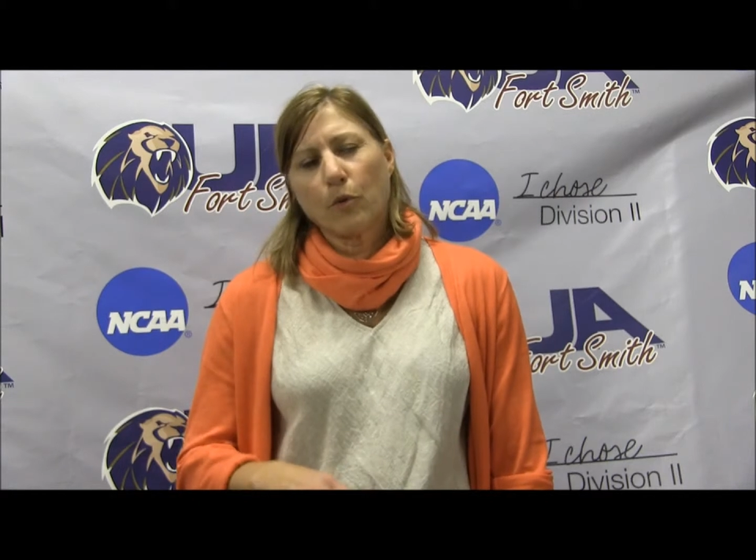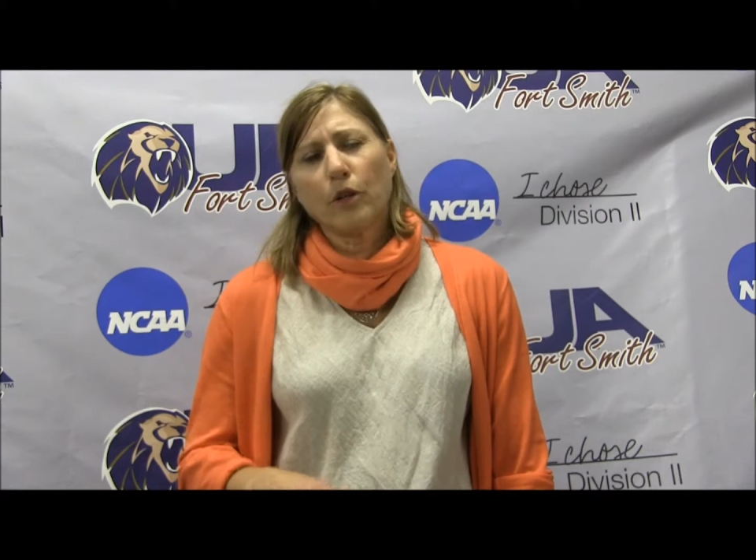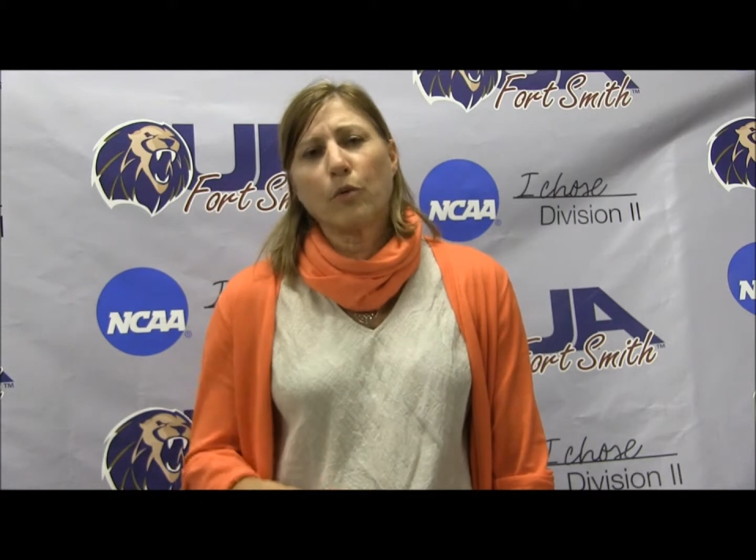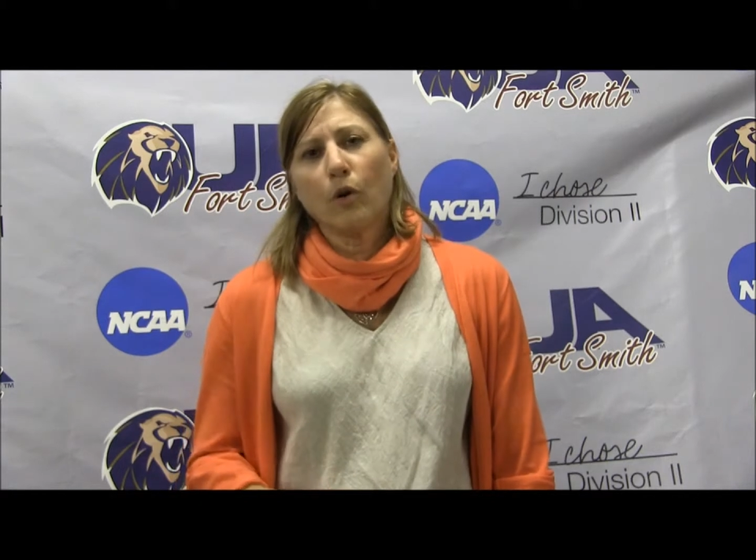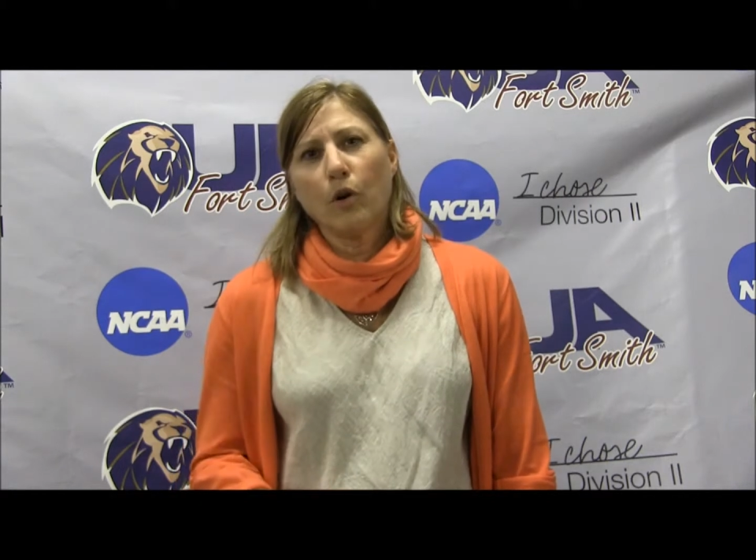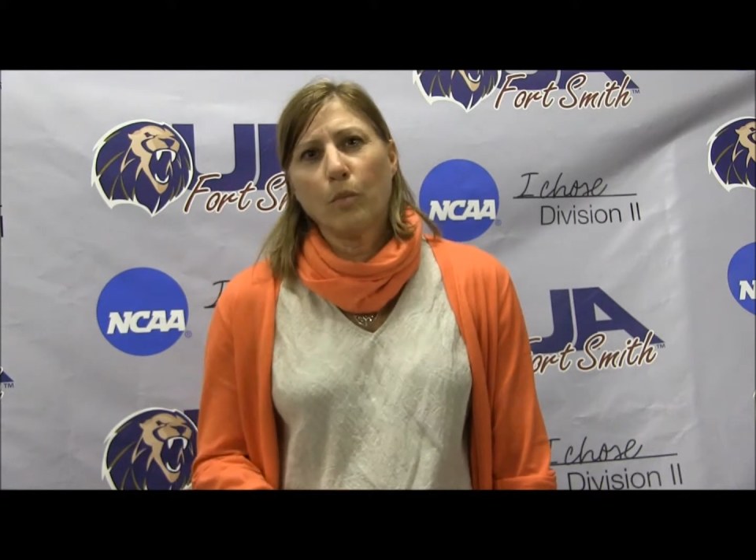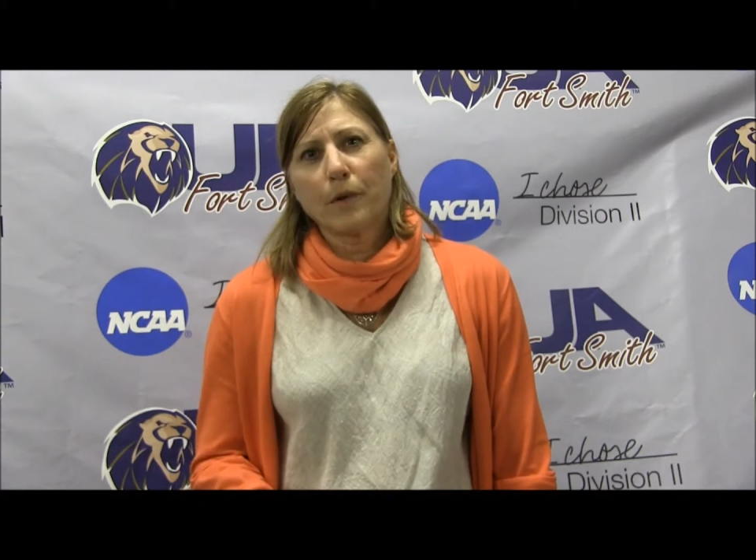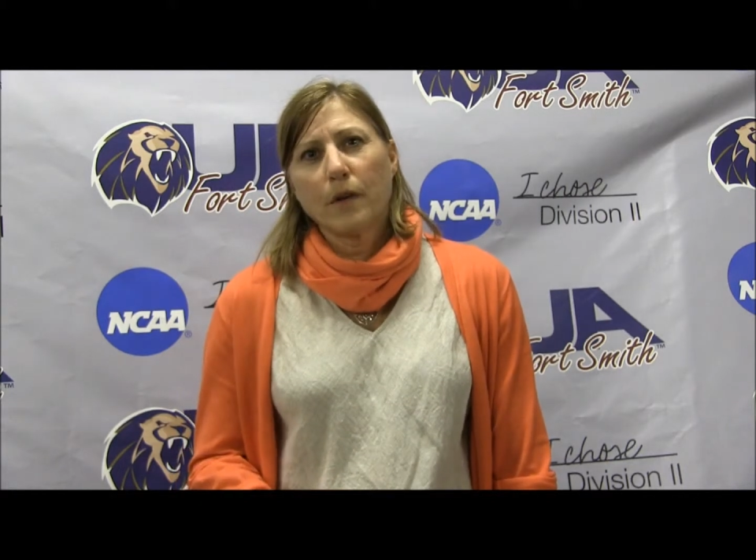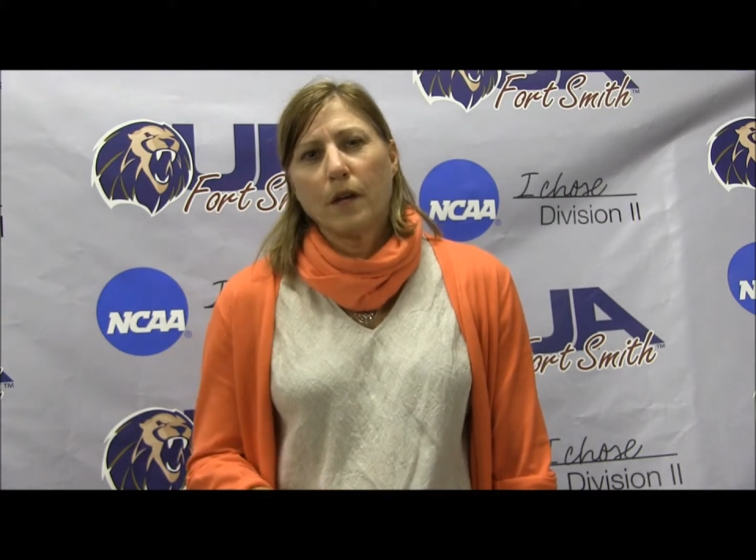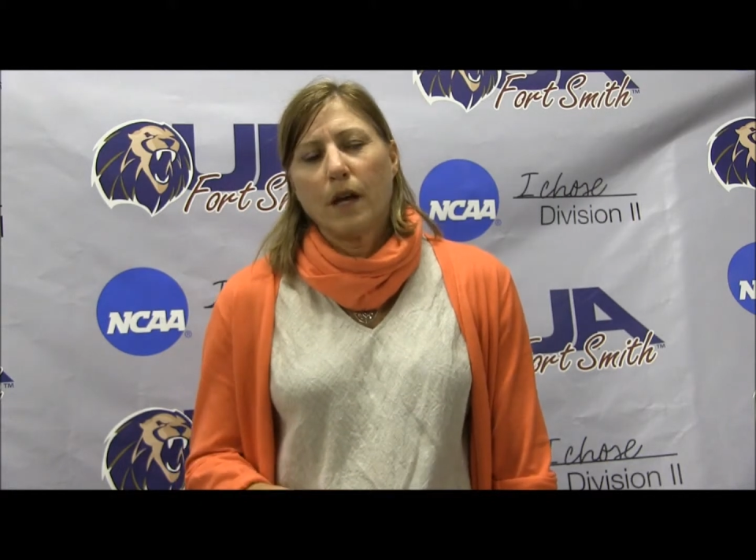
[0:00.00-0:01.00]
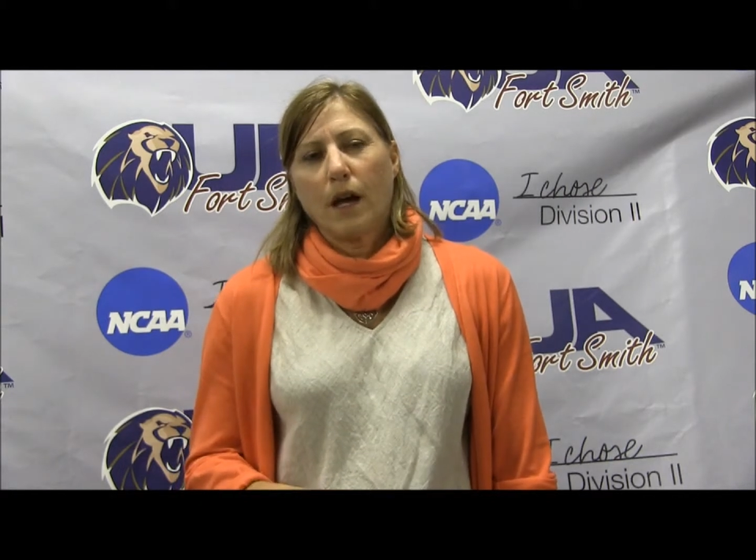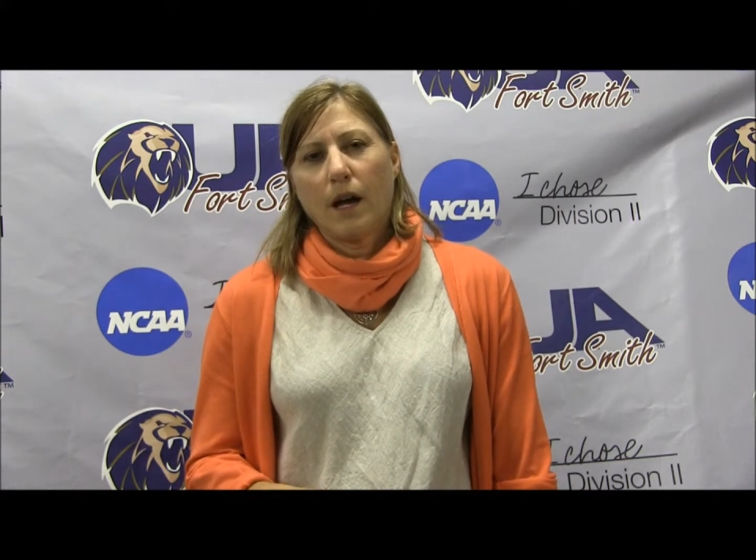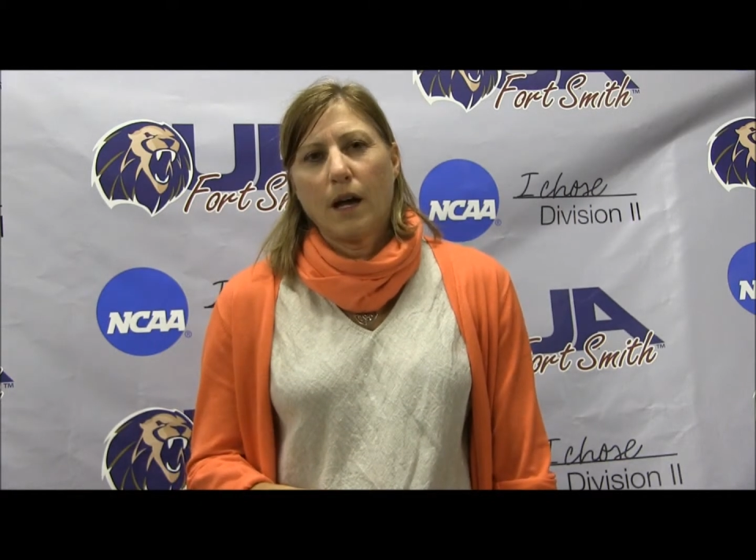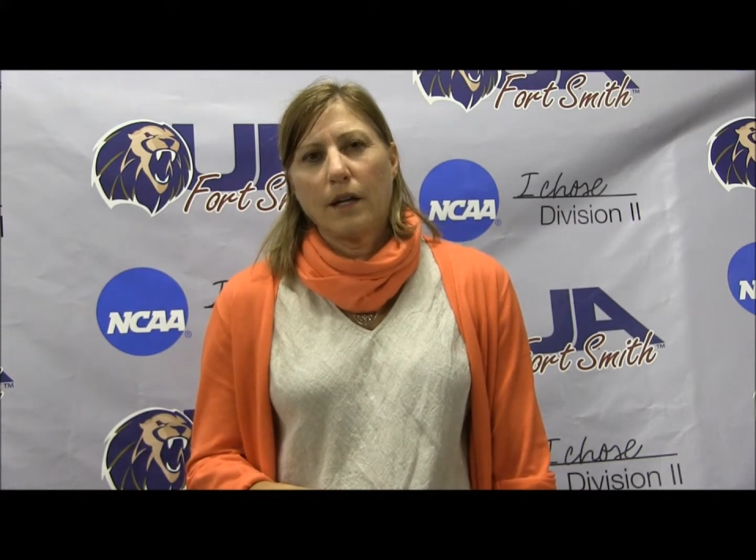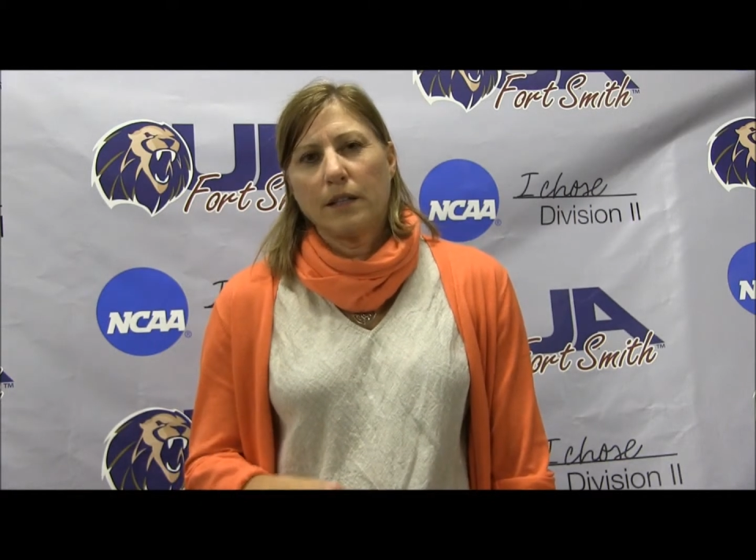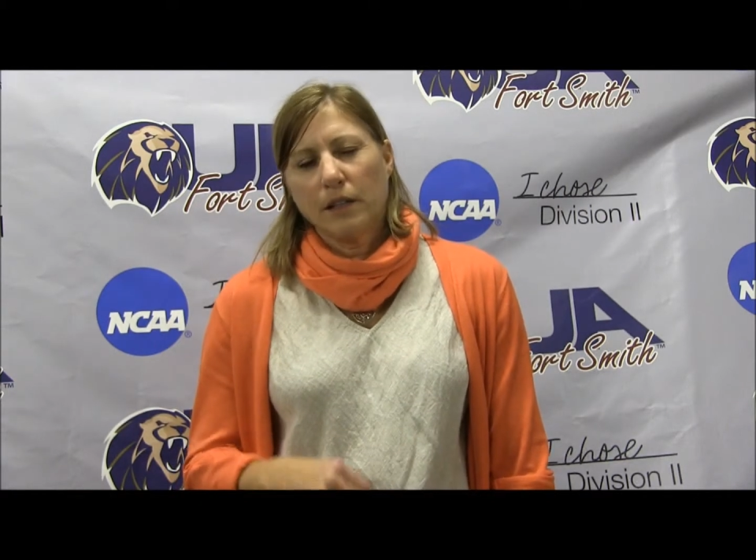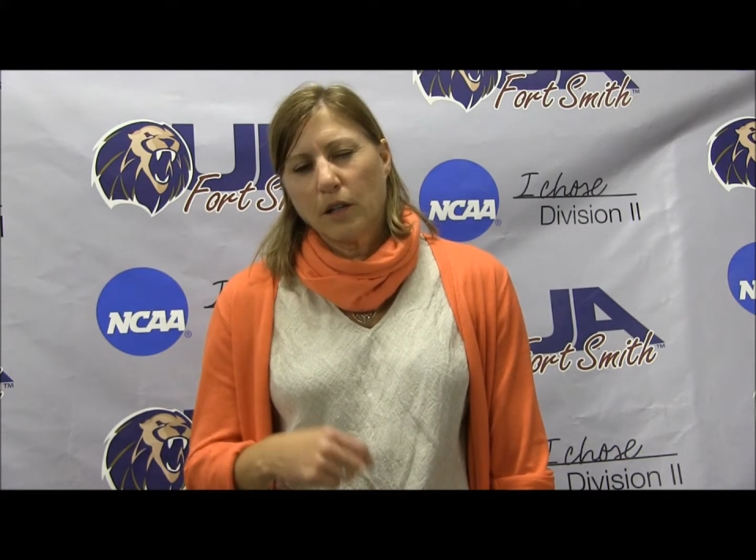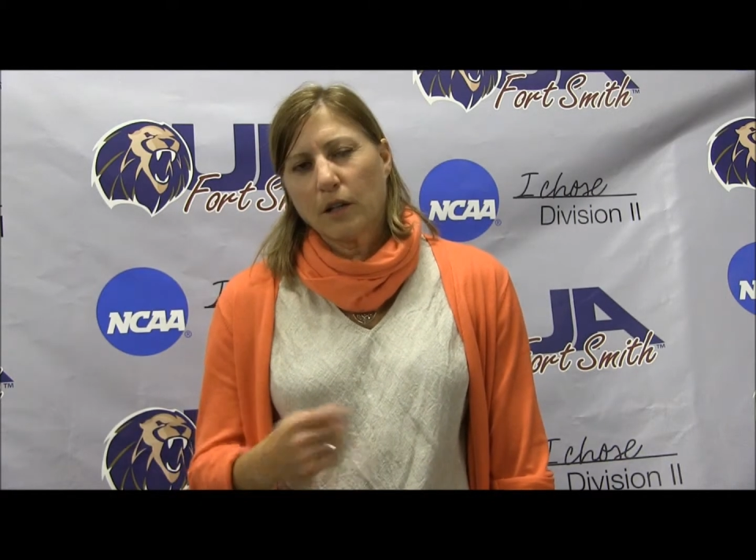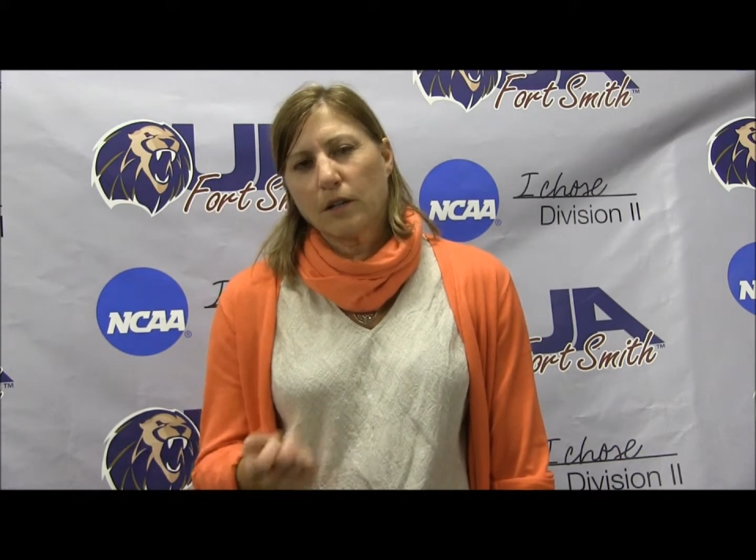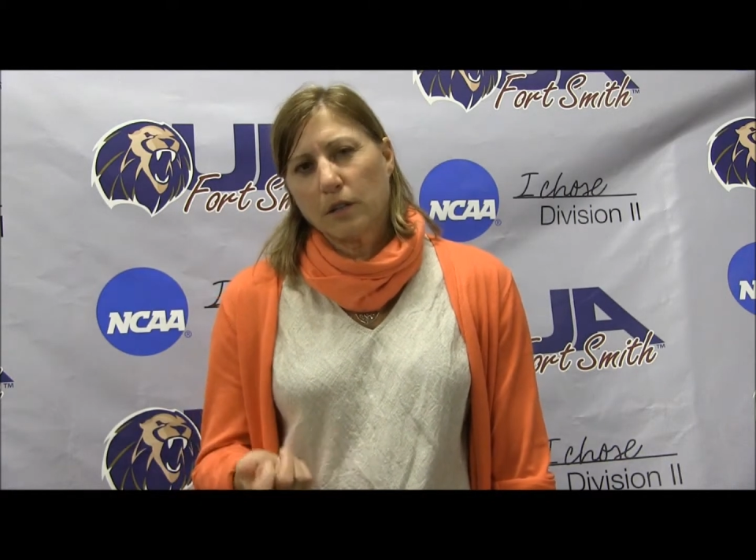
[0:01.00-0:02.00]
of regroup and
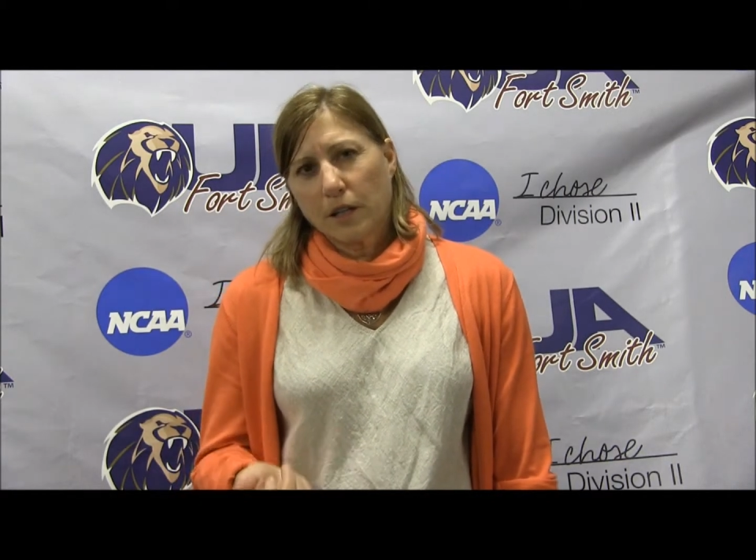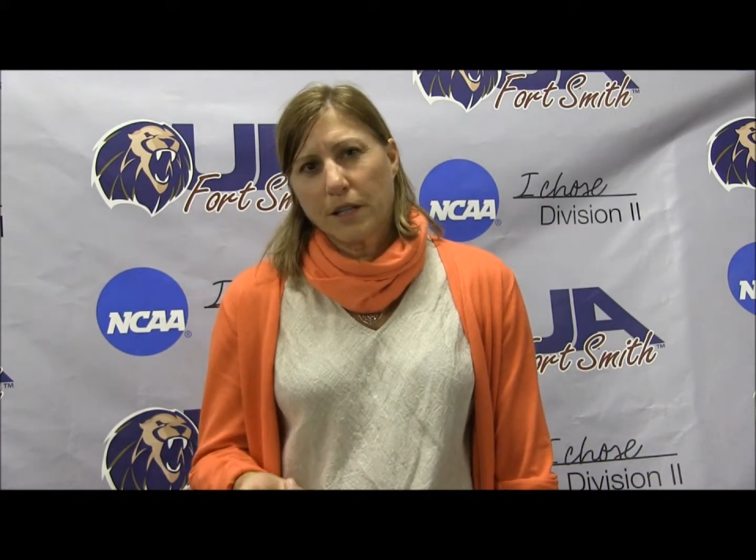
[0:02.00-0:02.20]
look